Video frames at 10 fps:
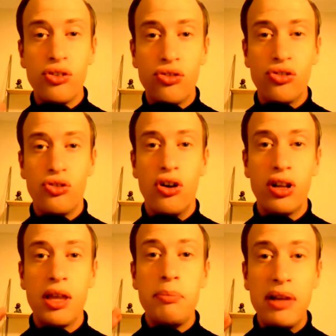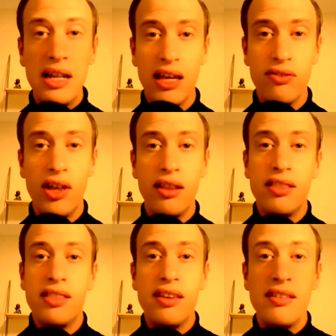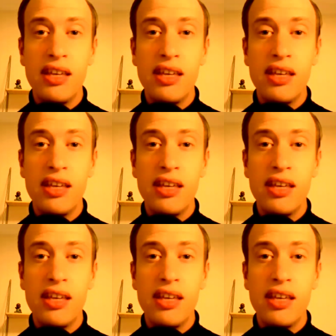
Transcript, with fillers: strongly believe that the